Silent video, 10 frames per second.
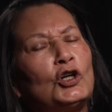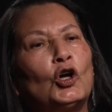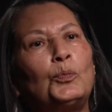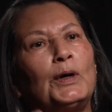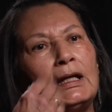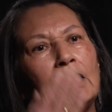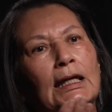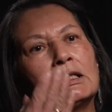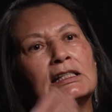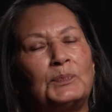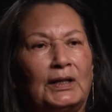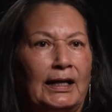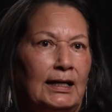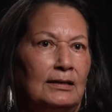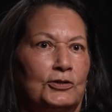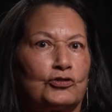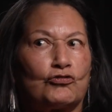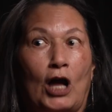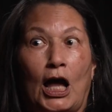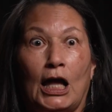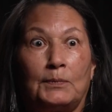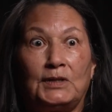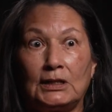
Nobody explained. The tribe